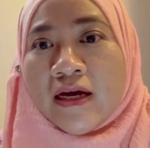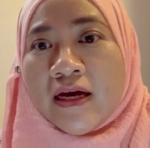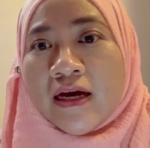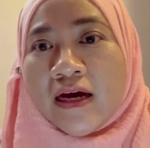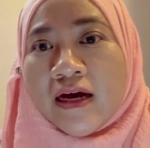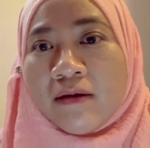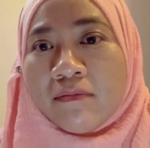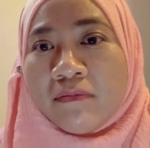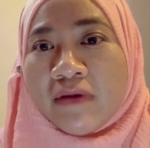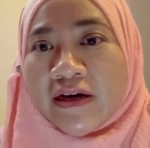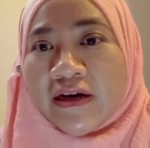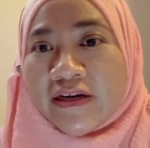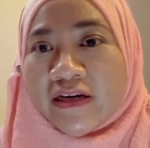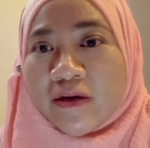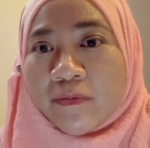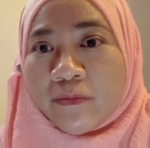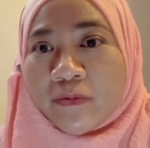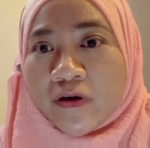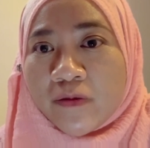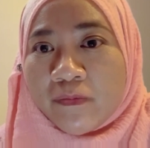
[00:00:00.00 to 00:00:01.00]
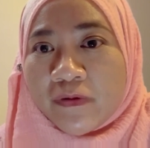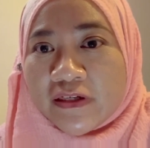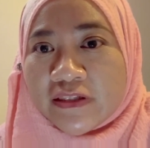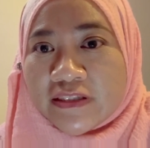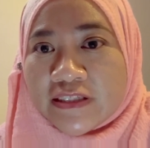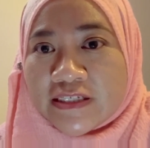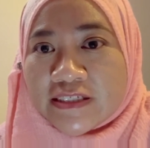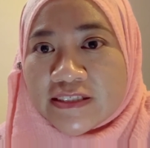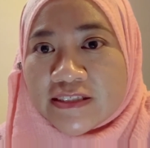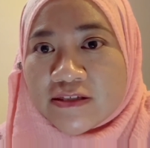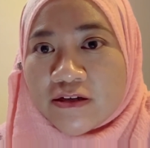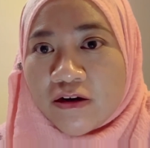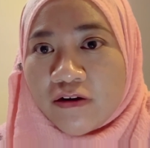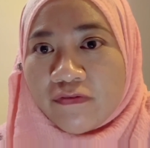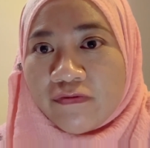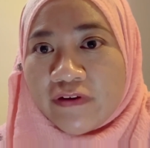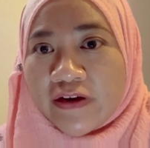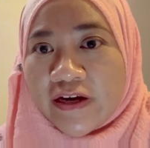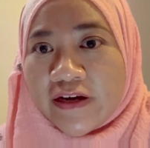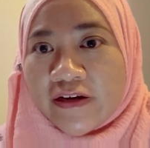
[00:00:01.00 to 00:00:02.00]
Among the properties of
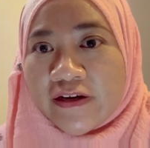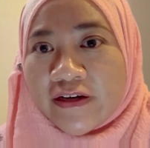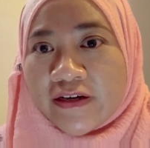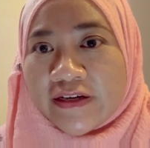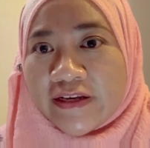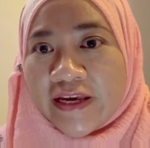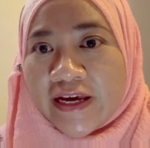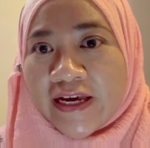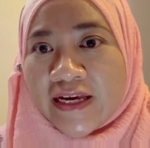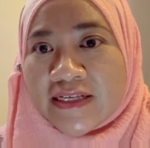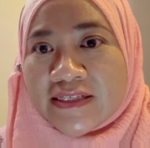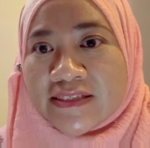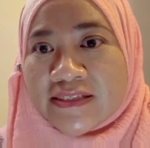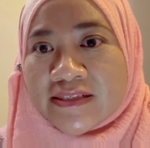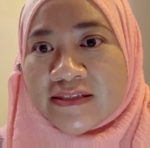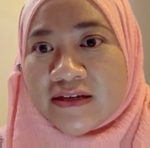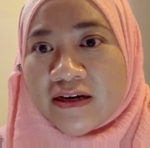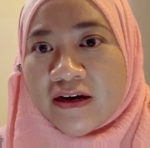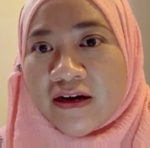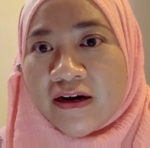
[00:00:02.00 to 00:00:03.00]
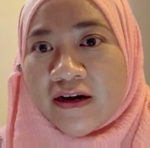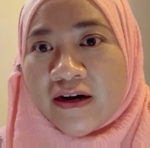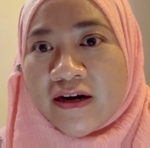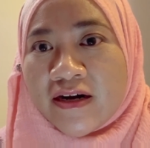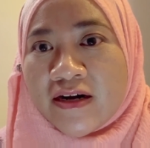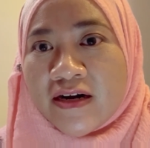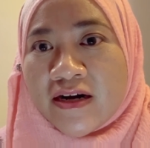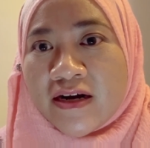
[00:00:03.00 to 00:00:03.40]
inert gas are